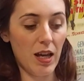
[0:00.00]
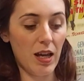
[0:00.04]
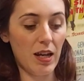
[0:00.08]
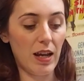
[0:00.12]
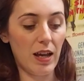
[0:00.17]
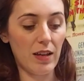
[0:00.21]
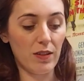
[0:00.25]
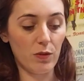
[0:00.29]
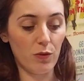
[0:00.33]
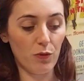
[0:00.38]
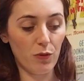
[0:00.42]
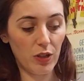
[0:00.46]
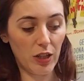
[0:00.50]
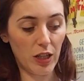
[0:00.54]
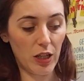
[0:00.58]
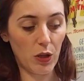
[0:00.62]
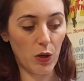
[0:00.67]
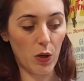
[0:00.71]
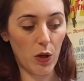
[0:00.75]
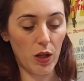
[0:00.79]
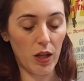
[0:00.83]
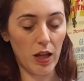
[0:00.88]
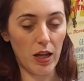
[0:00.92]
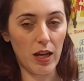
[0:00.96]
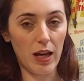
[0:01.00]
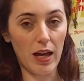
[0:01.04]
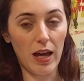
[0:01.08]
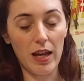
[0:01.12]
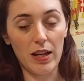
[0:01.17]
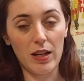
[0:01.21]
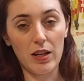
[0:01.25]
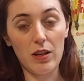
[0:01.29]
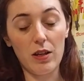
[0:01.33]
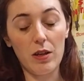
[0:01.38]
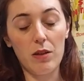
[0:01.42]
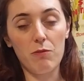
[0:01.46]
It has a frilly collar
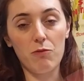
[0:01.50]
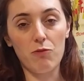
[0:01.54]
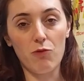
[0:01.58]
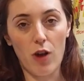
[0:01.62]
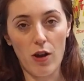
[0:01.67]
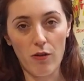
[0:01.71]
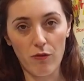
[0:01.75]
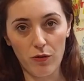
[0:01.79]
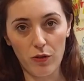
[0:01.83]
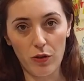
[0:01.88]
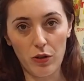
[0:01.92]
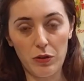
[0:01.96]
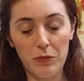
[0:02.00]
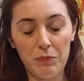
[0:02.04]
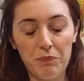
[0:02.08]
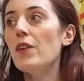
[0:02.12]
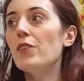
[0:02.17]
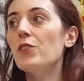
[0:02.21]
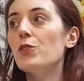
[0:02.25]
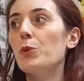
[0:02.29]
and a ruffle.